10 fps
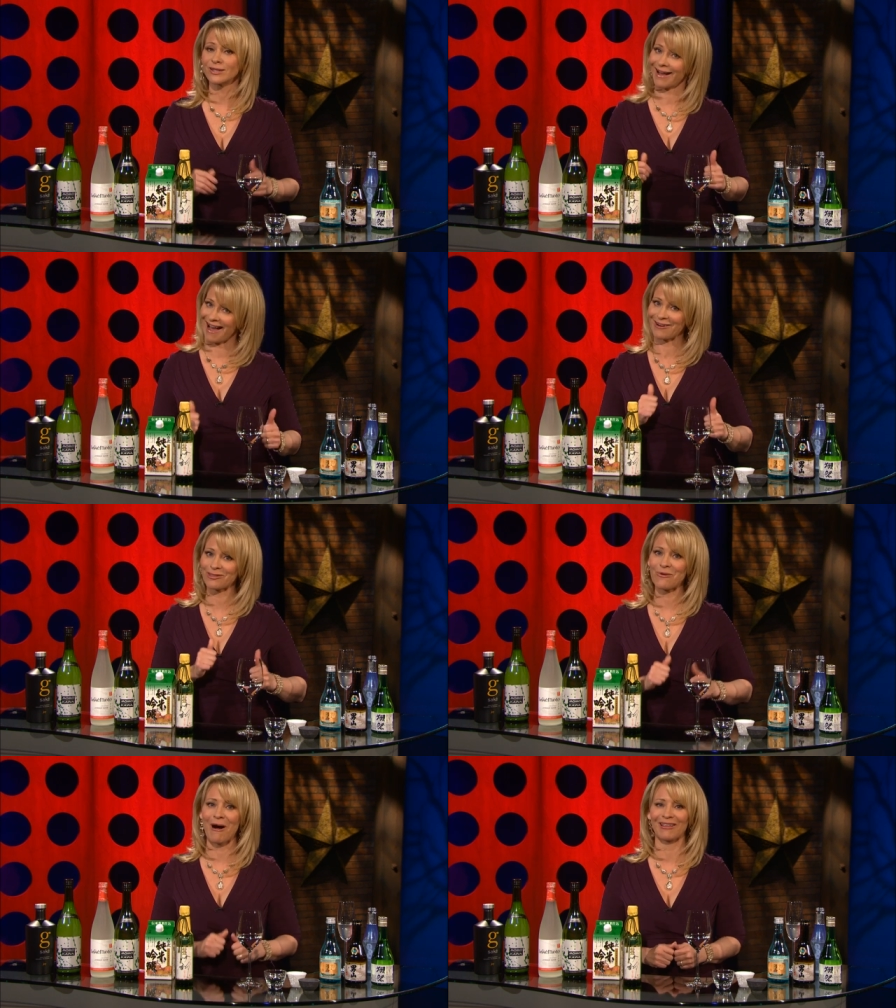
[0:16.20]
the higher
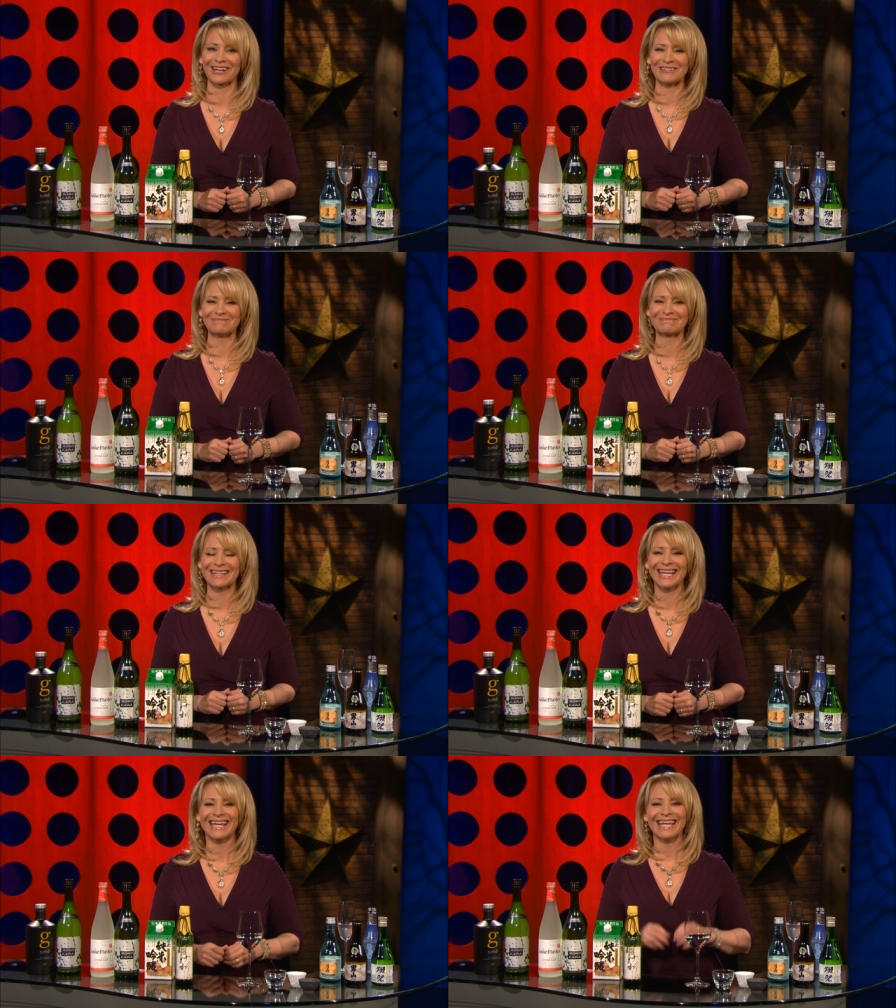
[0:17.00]
the quality.
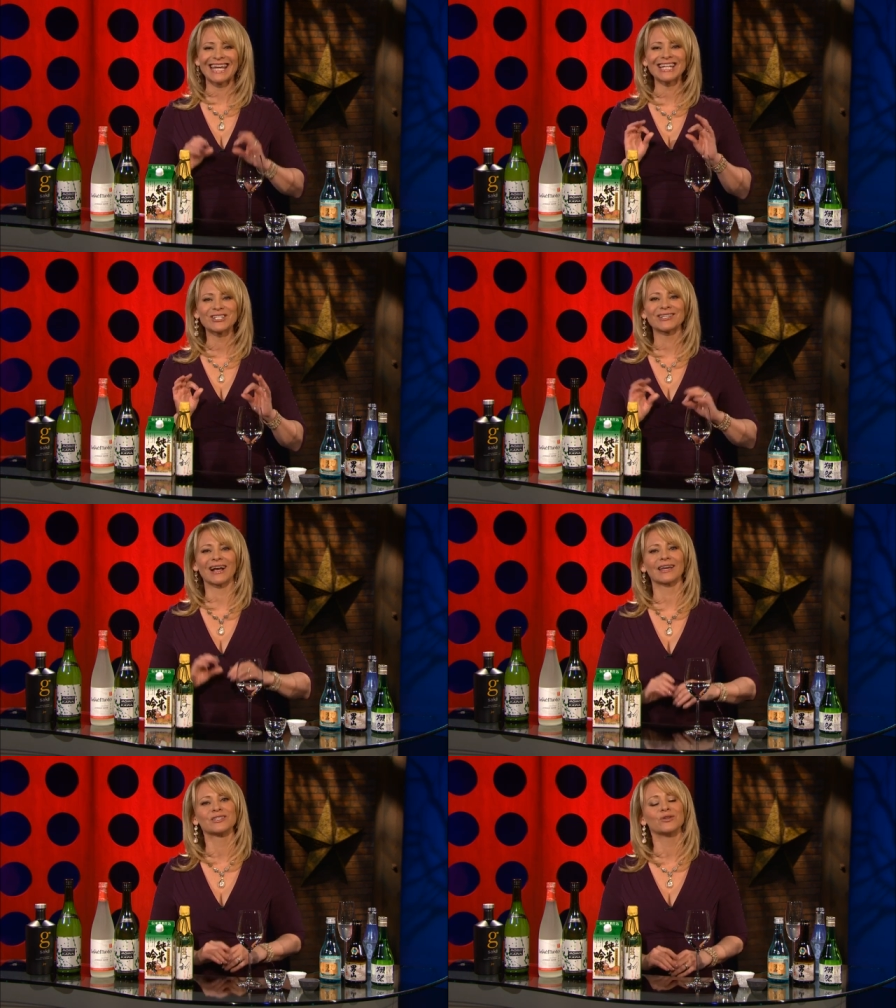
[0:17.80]
Each
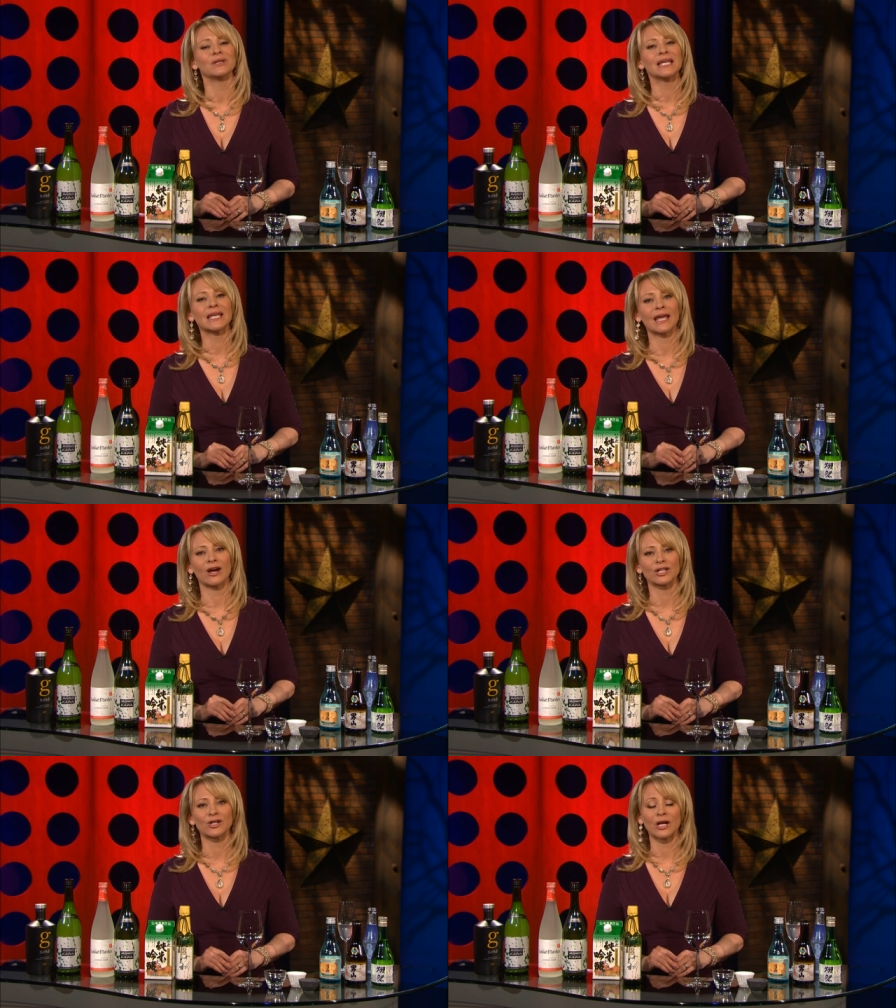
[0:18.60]
sake's unique
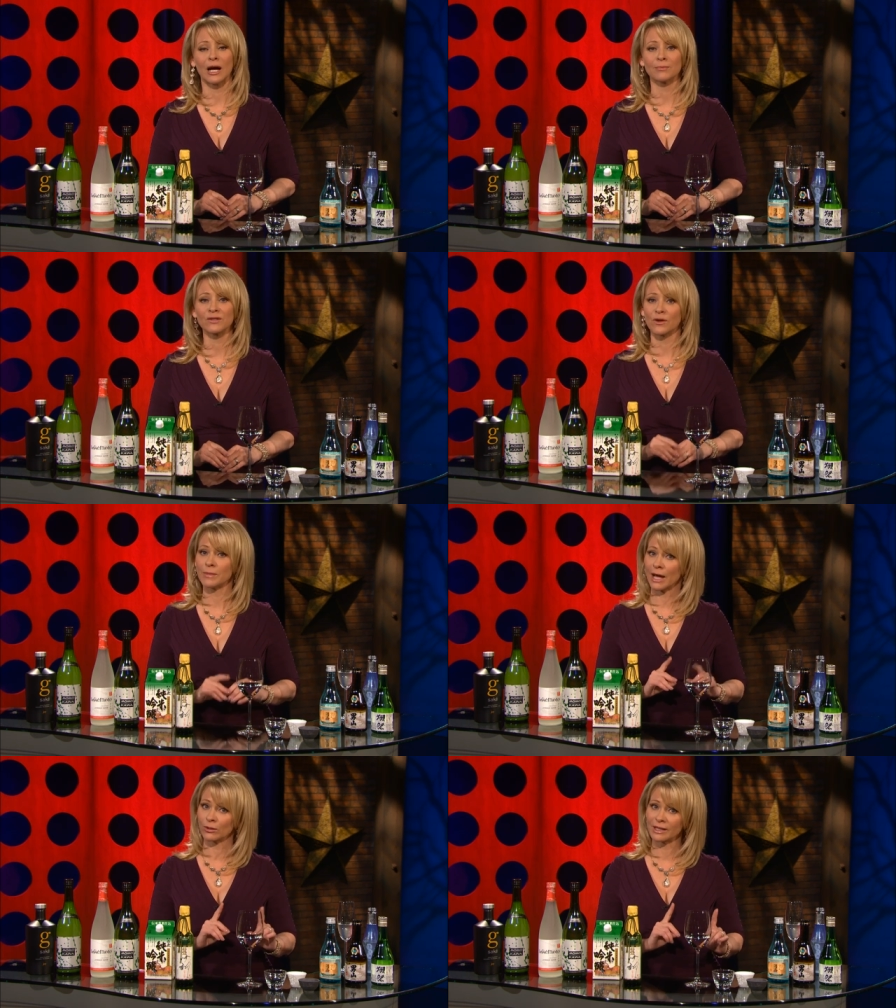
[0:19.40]
character comes
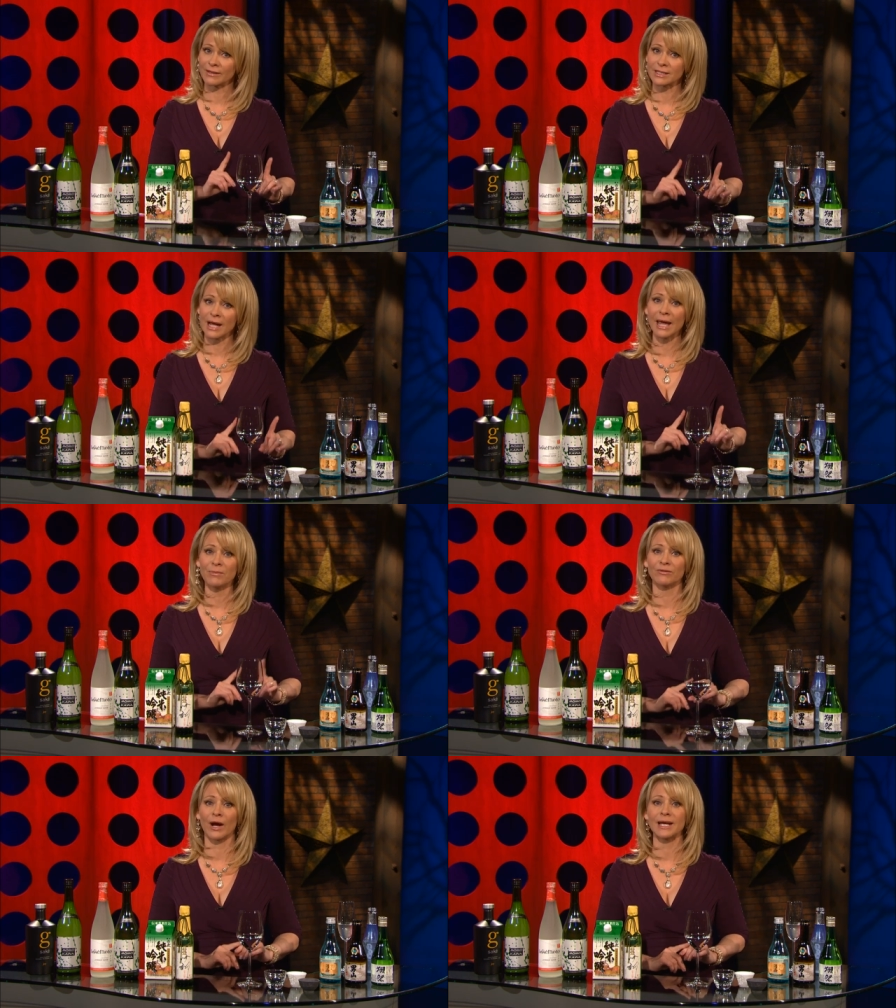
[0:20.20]
from not only the
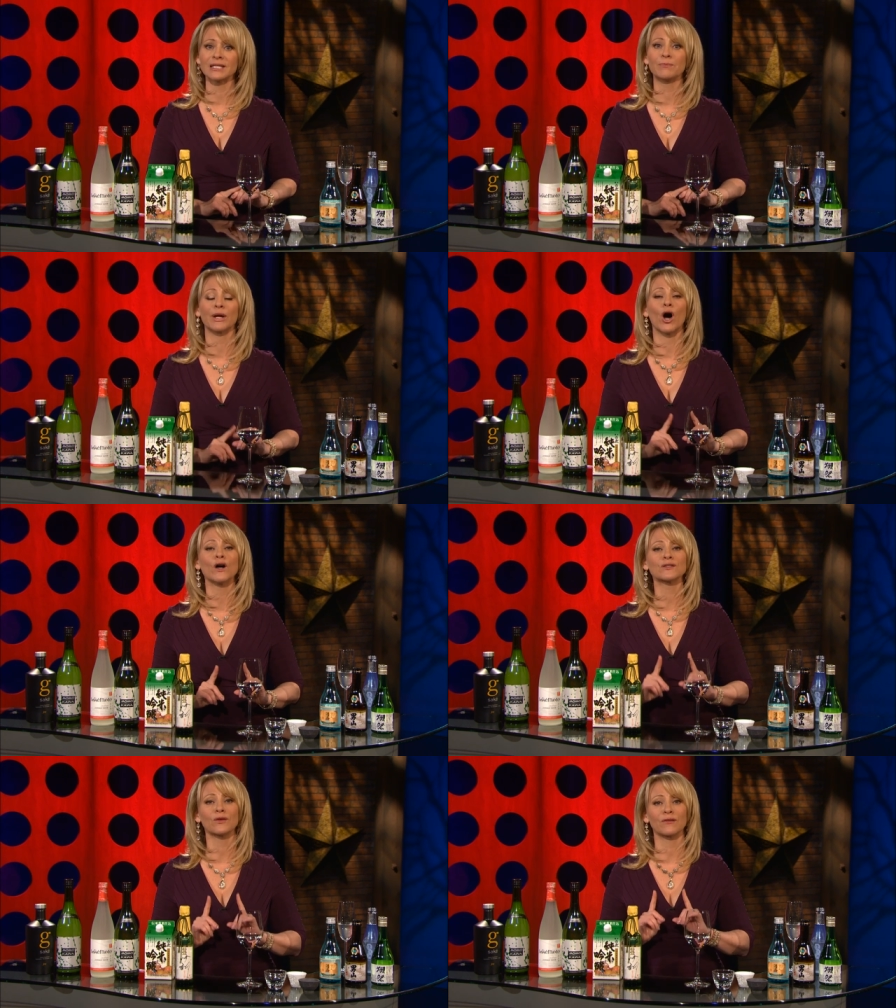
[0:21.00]
type of rice, but
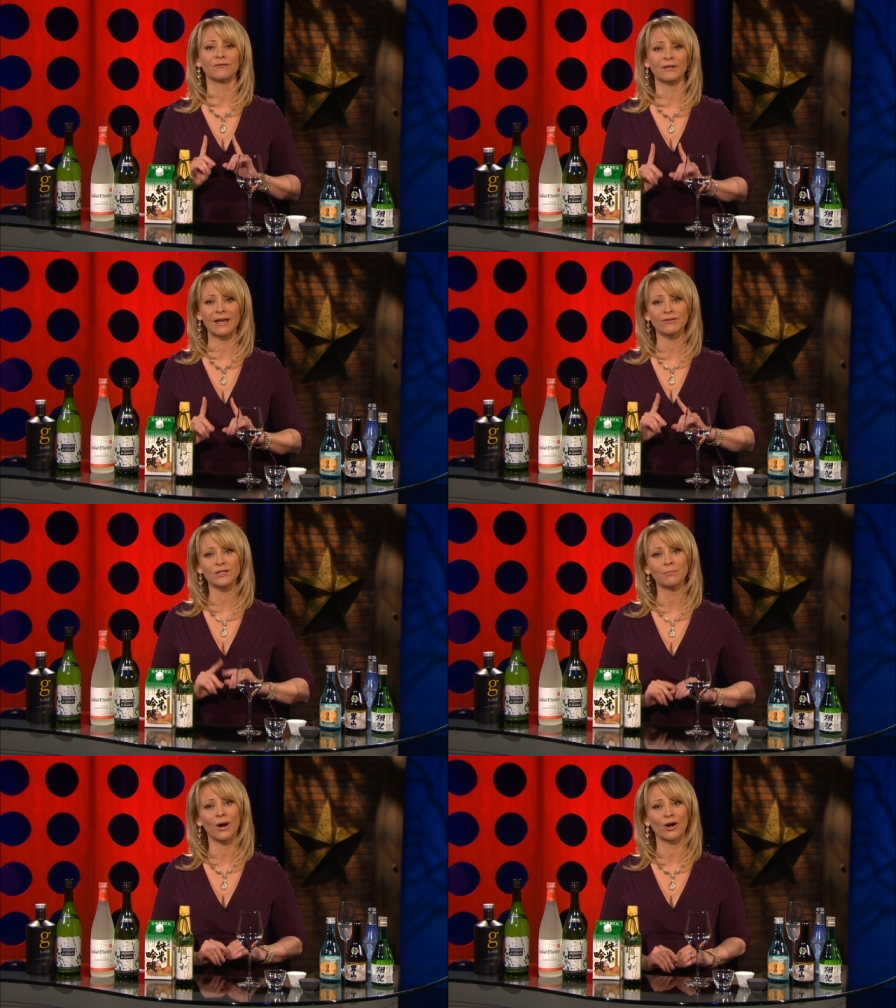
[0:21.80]
also the
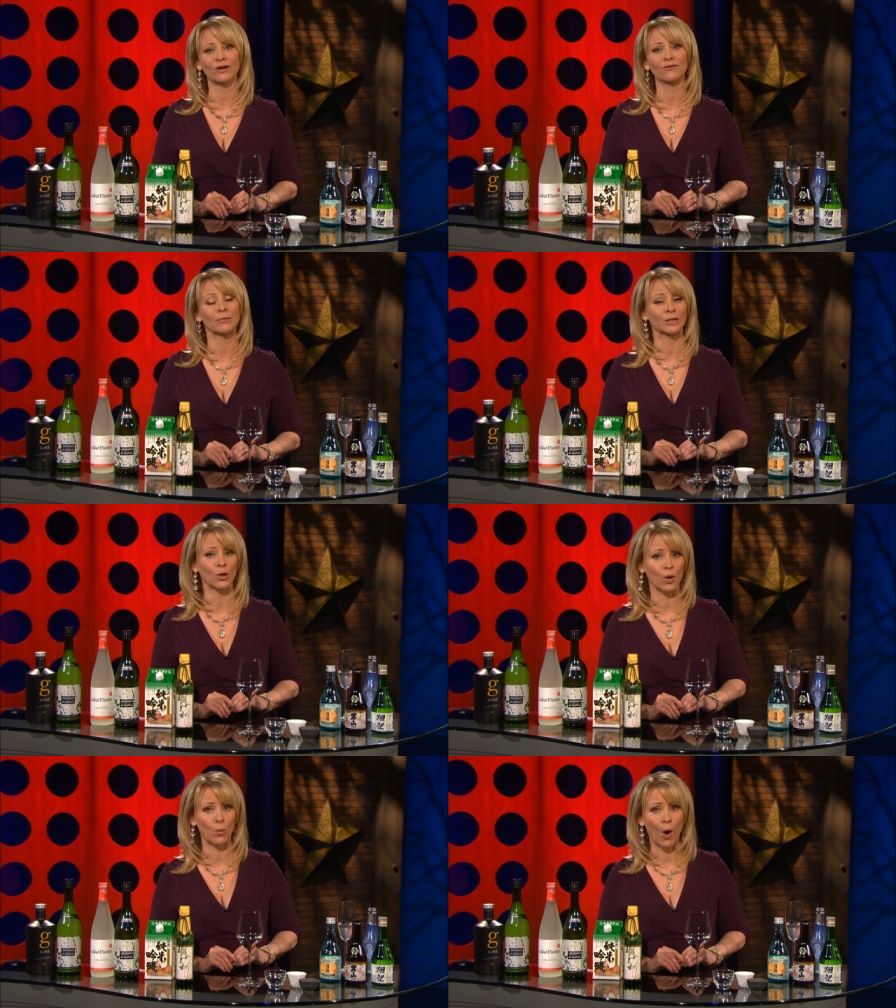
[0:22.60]
flavors imparted from the
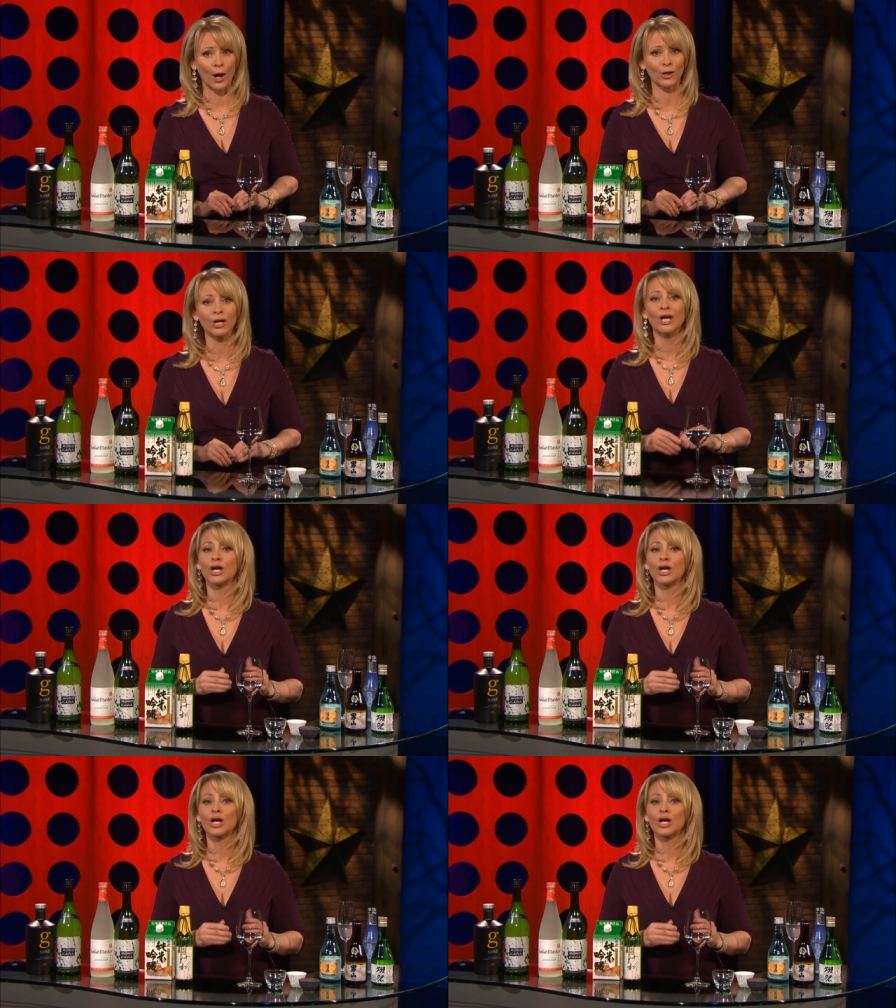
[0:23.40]
local water,